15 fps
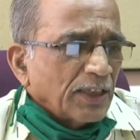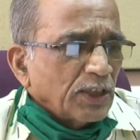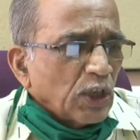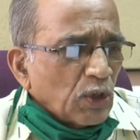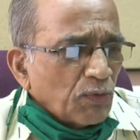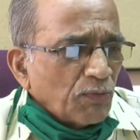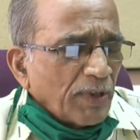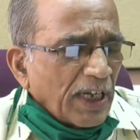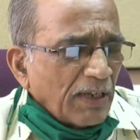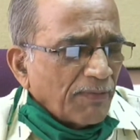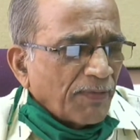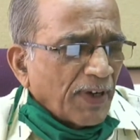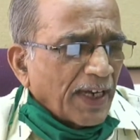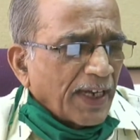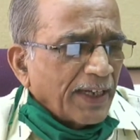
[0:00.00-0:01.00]
you will
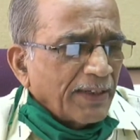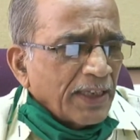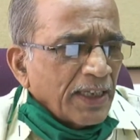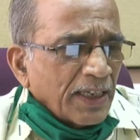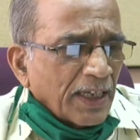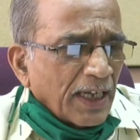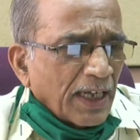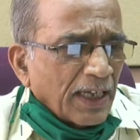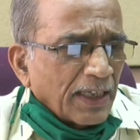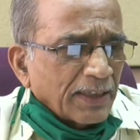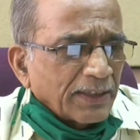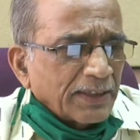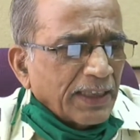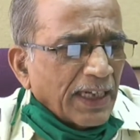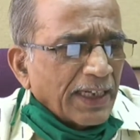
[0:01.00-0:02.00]
find
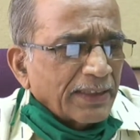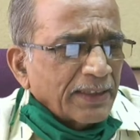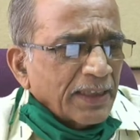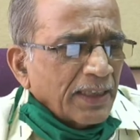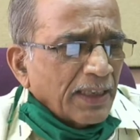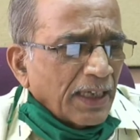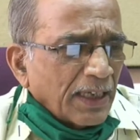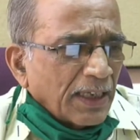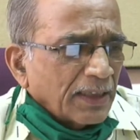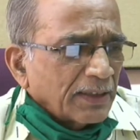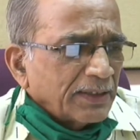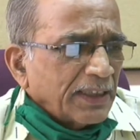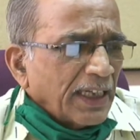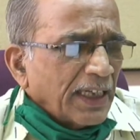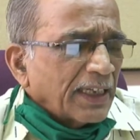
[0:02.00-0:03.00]
that
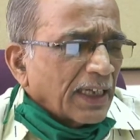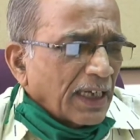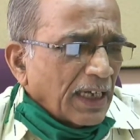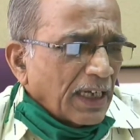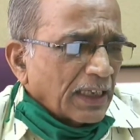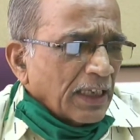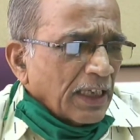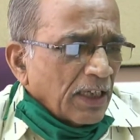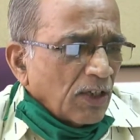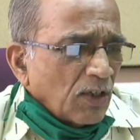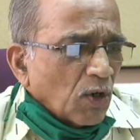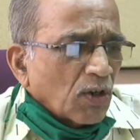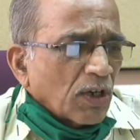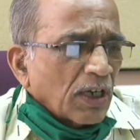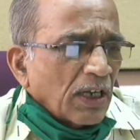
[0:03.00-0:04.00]
there are
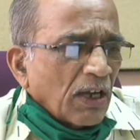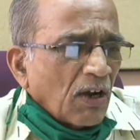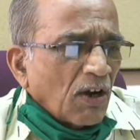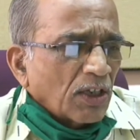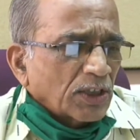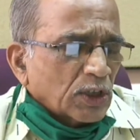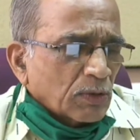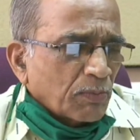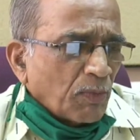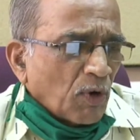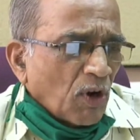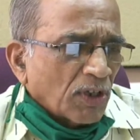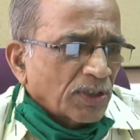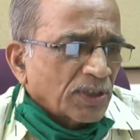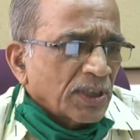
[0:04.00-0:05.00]
local hot
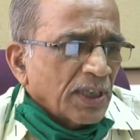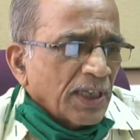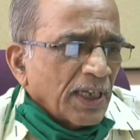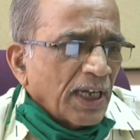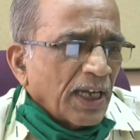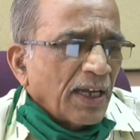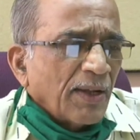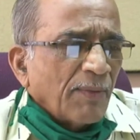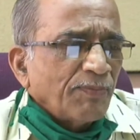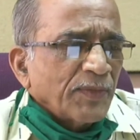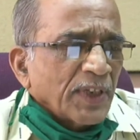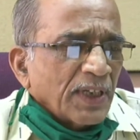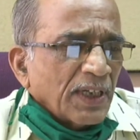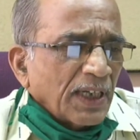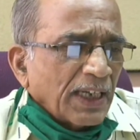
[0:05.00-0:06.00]
spots
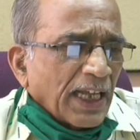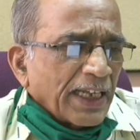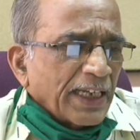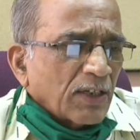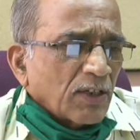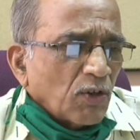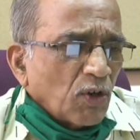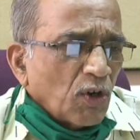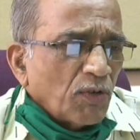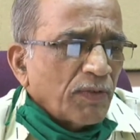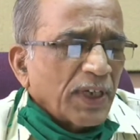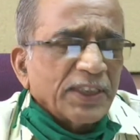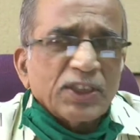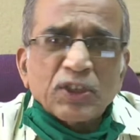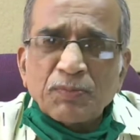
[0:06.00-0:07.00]
like
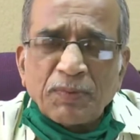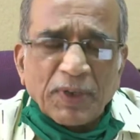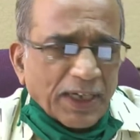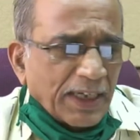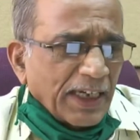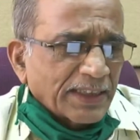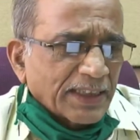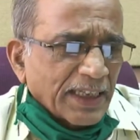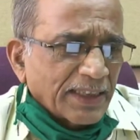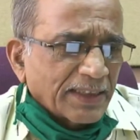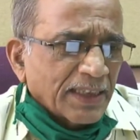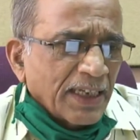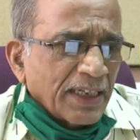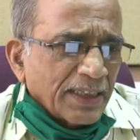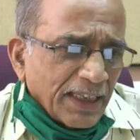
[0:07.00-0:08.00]
ovens,
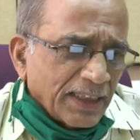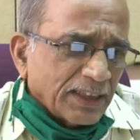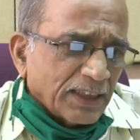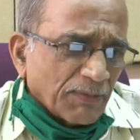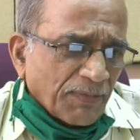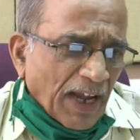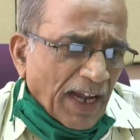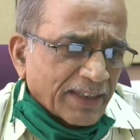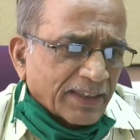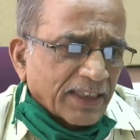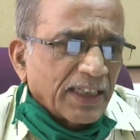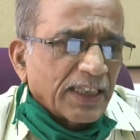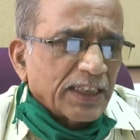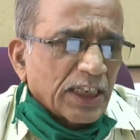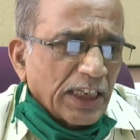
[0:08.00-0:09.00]
furnaces in the
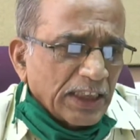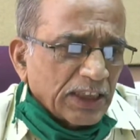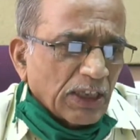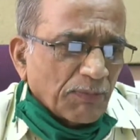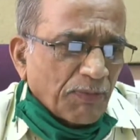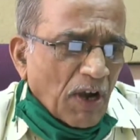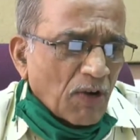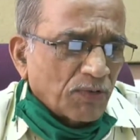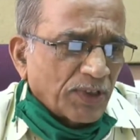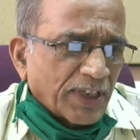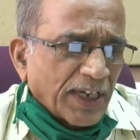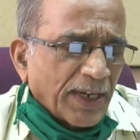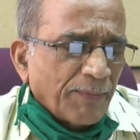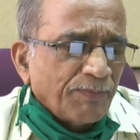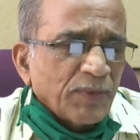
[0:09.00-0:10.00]
factories, in the
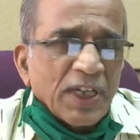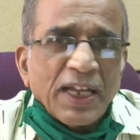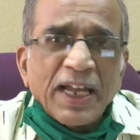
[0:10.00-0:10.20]
foundry.